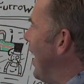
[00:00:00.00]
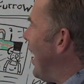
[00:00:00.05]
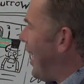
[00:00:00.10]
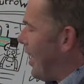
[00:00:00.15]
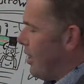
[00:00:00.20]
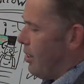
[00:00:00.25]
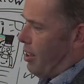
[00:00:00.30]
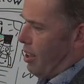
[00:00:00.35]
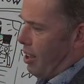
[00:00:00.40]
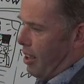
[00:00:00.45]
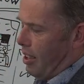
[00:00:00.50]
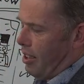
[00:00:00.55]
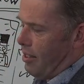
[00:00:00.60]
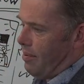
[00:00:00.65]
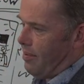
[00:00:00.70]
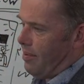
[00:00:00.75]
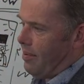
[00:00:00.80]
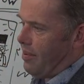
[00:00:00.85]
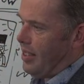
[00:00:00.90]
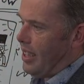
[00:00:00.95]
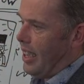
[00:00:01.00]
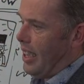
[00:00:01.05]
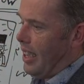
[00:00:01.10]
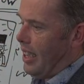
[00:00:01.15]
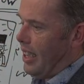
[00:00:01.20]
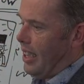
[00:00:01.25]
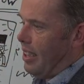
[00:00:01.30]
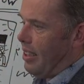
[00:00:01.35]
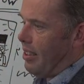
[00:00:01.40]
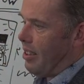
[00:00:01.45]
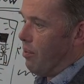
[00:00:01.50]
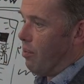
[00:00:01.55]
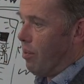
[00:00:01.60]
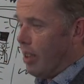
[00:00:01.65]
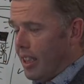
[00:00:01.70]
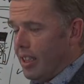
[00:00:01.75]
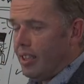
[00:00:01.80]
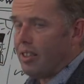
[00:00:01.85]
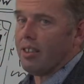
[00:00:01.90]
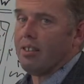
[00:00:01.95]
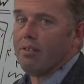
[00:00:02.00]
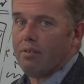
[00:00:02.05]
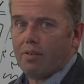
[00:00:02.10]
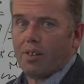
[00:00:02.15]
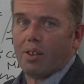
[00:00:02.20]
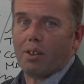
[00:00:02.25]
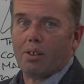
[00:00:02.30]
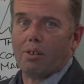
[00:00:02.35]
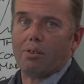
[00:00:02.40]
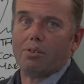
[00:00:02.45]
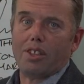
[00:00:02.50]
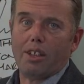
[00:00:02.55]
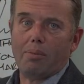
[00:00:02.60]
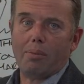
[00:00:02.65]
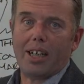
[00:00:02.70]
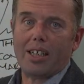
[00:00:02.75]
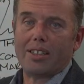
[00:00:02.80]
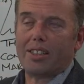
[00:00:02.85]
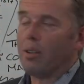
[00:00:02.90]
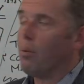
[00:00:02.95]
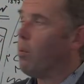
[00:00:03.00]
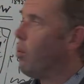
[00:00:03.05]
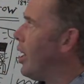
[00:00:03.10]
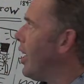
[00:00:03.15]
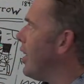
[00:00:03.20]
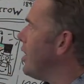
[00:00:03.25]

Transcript: at the reason for content marketing and why